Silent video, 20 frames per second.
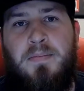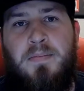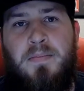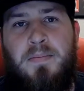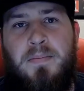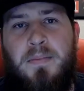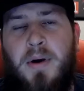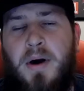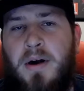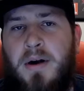
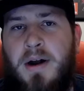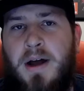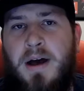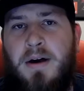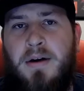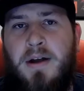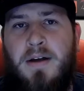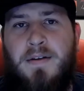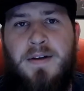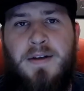part
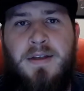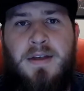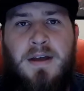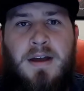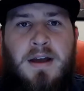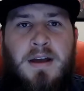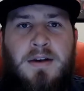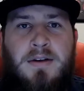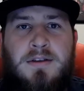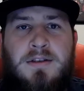out
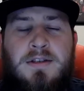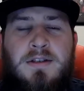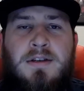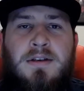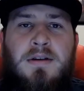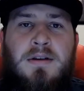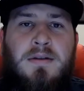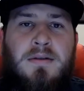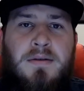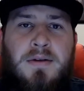everything else
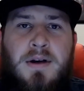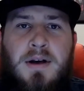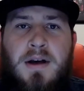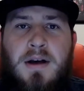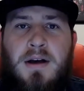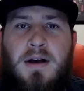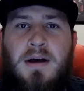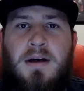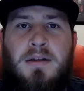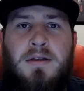to
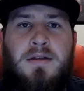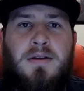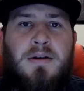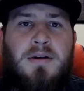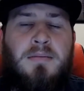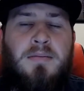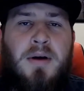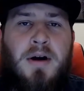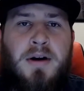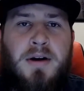
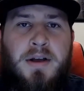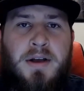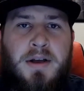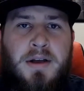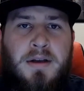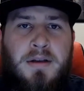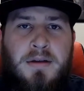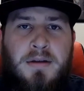third-party